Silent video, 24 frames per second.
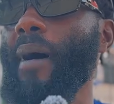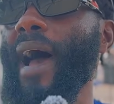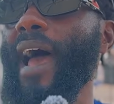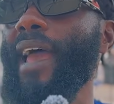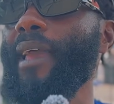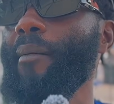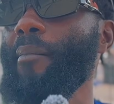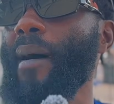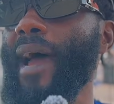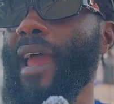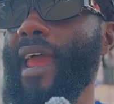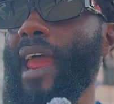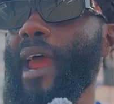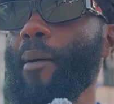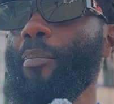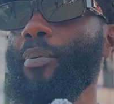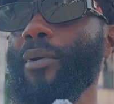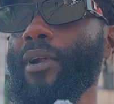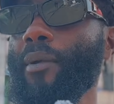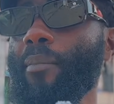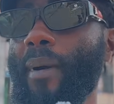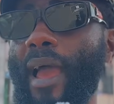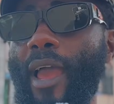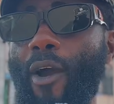by
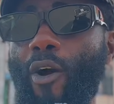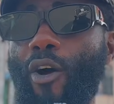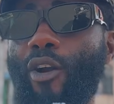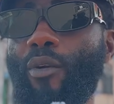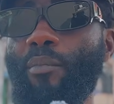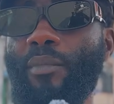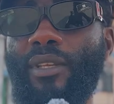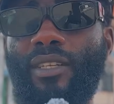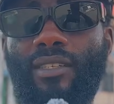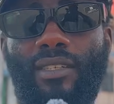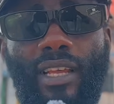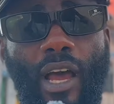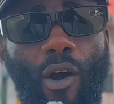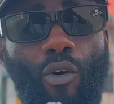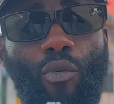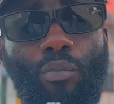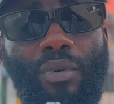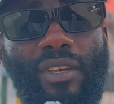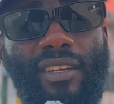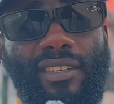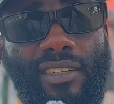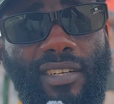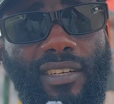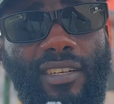April, by all means, I will
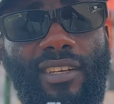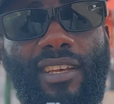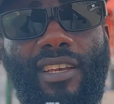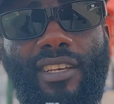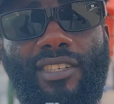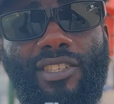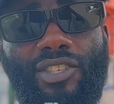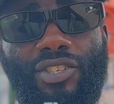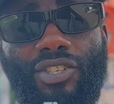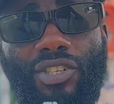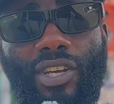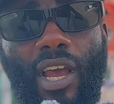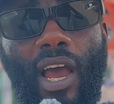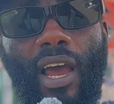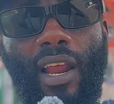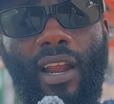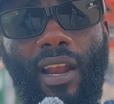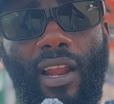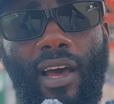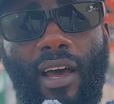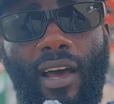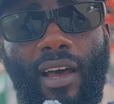be 3 years, inshallah.